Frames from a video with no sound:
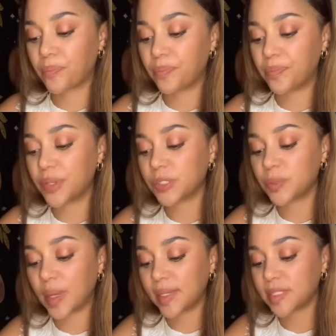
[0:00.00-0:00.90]
There's
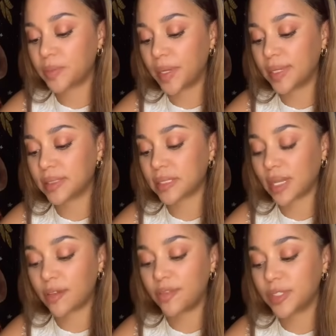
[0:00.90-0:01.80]
past pains that
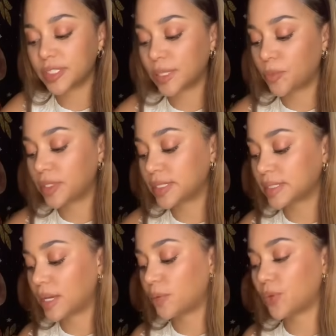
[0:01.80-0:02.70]
I feel someone is
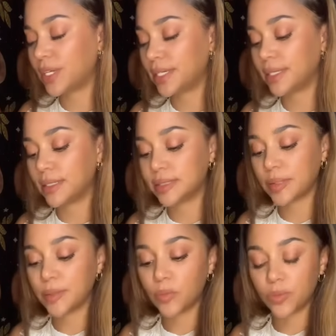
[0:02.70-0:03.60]
not really... Tell
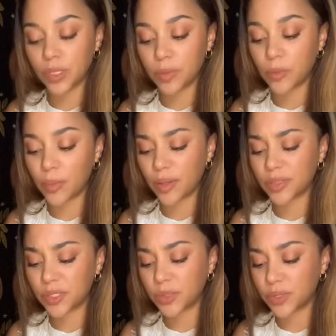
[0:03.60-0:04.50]
me more about
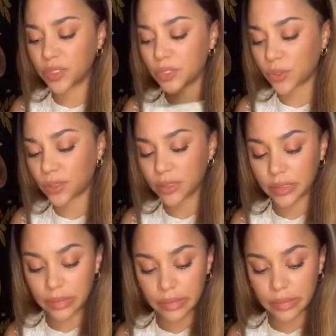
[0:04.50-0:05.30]
this Three Swords.